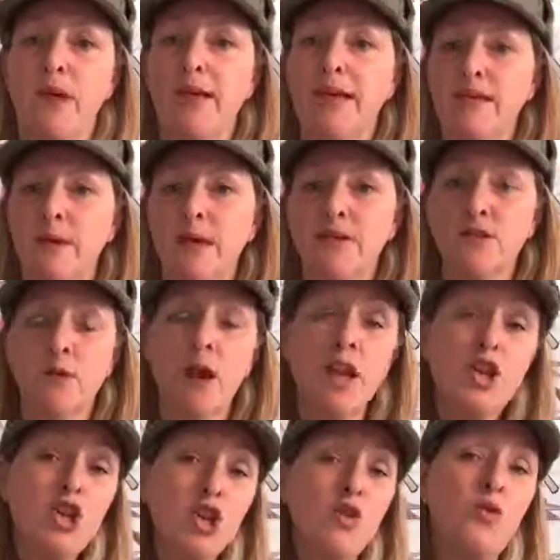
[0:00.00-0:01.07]
And so when I
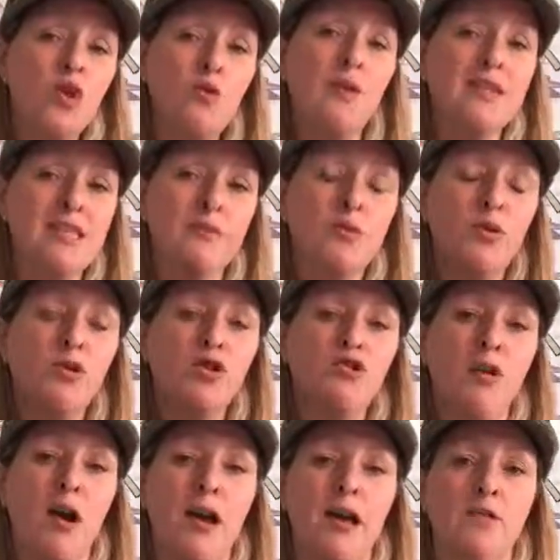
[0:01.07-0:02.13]
knew who my support
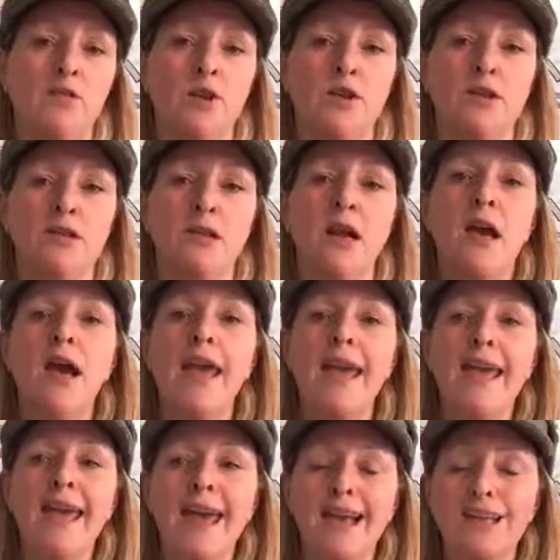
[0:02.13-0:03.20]
triad was,
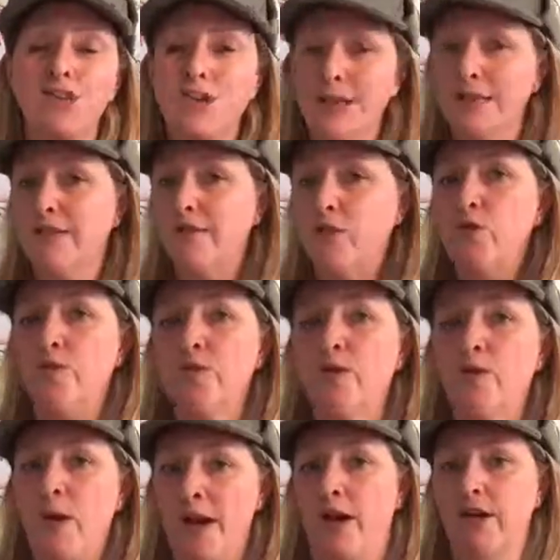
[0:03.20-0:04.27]
it has transformed
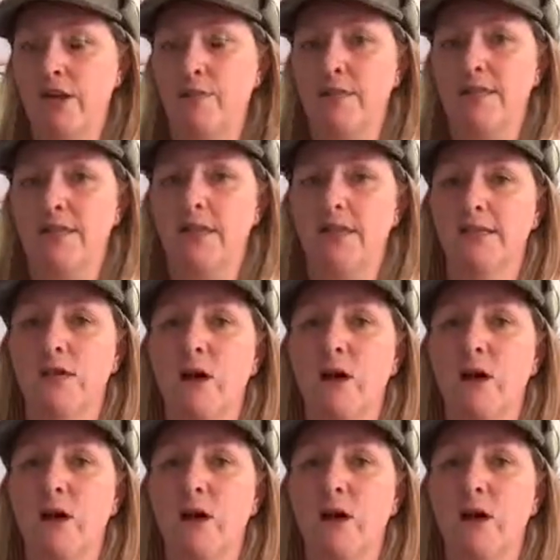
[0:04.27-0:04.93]
the way I do business.